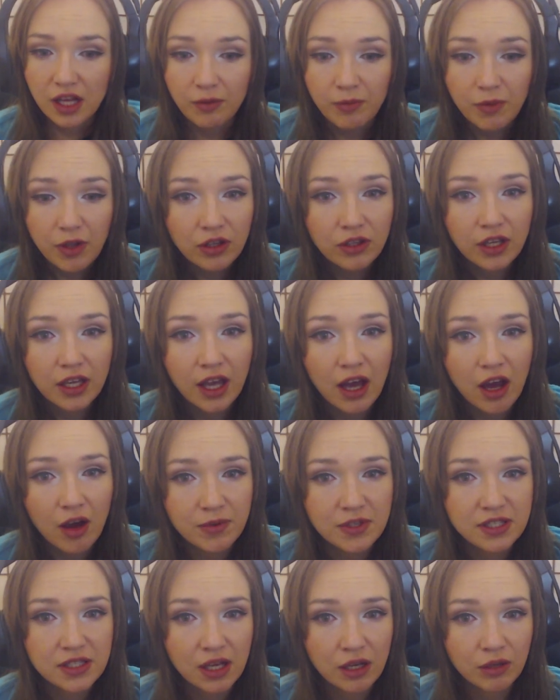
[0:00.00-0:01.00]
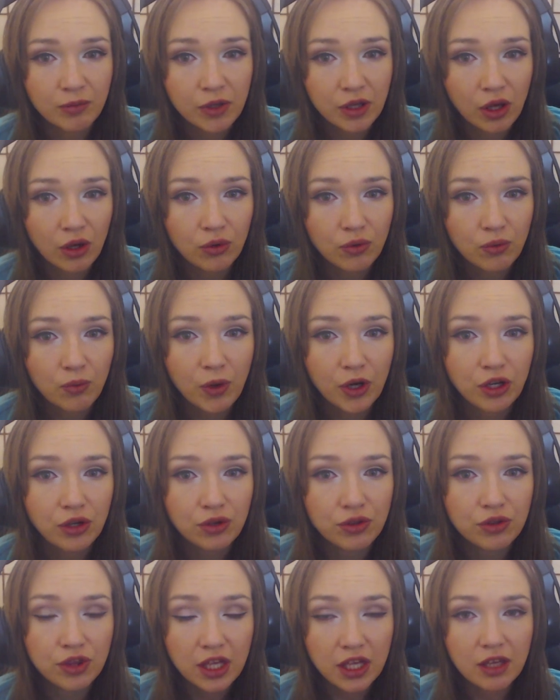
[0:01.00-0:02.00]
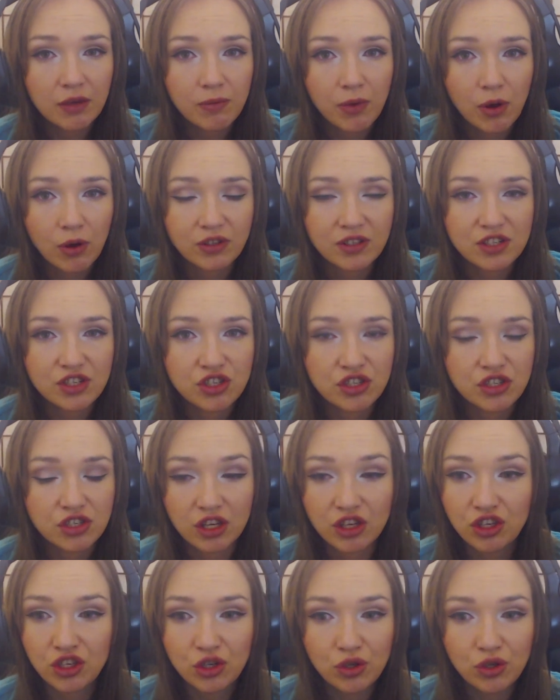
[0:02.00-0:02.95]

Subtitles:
tell me on the comments down below what you think about this